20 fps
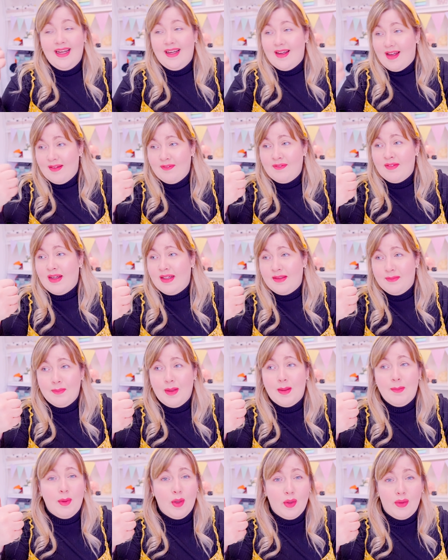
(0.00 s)
I have had
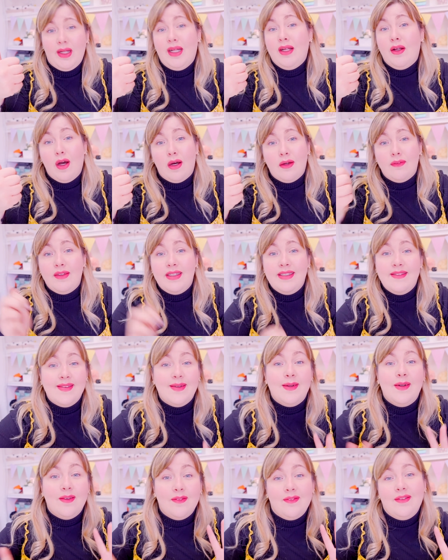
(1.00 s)
my morning coffee,
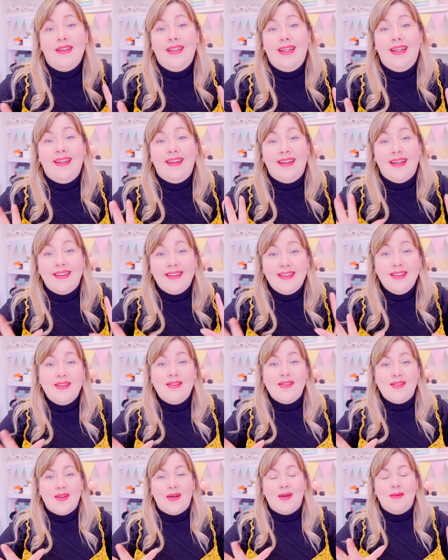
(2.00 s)
so hopefully that
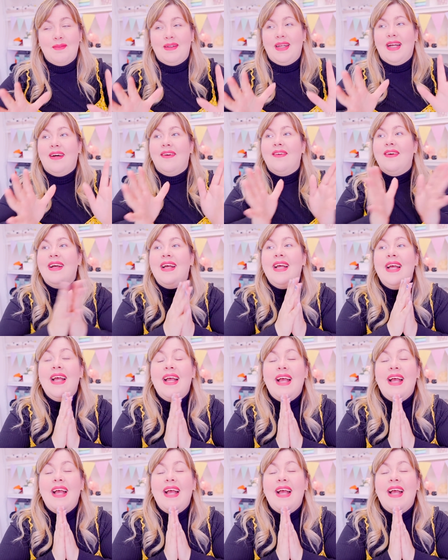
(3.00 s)
should sort me out.